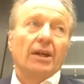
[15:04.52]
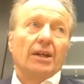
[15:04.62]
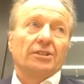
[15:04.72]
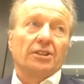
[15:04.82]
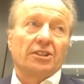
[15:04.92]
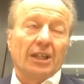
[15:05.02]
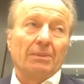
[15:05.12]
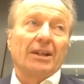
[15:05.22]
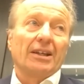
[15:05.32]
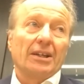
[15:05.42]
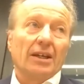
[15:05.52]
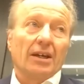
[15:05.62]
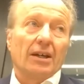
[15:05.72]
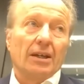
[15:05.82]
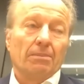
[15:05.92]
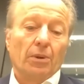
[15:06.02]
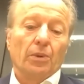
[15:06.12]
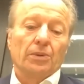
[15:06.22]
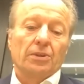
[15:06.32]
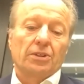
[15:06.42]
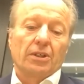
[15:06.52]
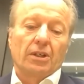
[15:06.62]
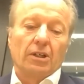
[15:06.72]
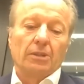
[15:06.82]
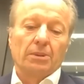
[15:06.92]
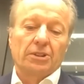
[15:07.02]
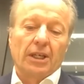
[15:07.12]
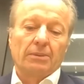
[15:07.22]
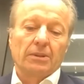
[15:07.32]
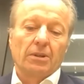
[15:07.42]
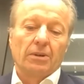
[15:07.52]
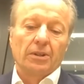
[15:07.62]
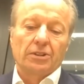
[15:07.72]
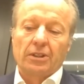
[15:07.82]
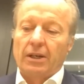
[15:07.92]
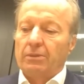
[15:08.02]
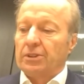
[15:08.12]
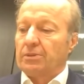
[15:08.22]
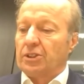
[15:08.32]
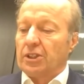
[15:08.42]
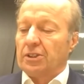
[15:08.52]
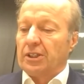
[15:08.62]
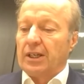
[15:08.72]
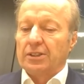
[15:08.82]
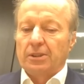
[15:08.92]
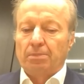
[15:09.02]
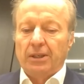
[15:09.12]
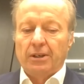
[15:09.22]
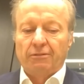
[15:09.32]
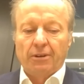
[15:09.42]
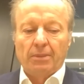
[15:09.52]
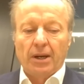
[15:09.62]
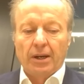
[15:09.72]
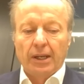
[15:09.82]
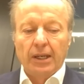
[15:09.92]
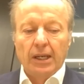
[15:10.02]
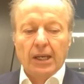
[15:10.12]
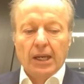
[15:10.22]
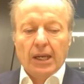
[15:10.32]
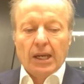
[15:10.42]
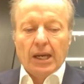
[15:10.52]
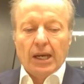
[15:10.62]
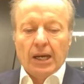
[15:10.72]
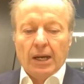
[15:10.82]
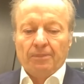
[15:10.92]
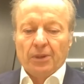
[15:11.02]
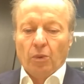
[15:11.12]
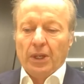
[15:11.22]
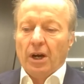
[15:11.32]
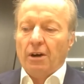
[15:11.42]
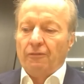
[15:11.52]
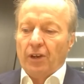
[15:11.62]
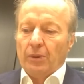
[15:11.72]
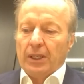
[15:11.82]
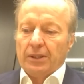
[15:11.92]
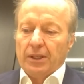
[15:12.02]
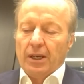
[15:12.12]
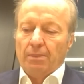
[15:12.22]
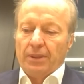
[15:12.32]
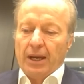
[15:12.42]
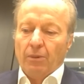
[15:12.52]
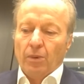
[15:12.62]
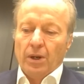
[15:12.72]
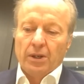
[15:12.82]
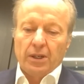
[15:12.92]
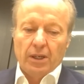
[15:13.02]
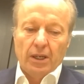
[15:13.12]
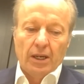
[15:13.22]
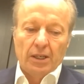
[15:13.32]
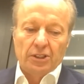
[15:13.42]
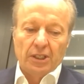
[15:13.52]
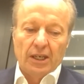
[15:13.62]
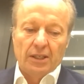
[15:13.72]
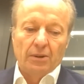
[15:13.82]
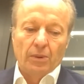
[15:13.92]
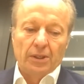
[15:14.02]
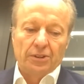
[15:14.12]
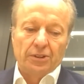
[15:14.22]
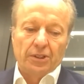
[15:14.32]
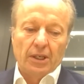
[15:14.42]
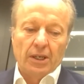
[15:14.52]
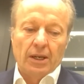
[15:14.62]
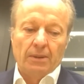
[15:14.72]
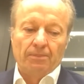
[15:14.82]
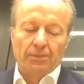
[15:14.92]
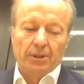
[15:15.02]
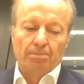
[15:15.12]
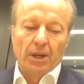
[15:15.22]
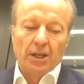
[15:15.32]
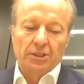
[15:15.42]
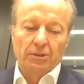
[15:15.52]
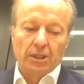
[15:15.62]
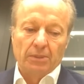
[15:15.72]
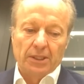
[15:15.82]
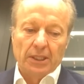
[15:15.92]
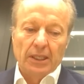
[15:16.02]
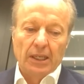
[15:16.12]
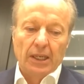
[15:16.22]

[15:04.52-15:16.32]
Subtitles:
systemically important global stablecoins, and that was judged against the PFMI. We are following up that work together with the Basel Committee,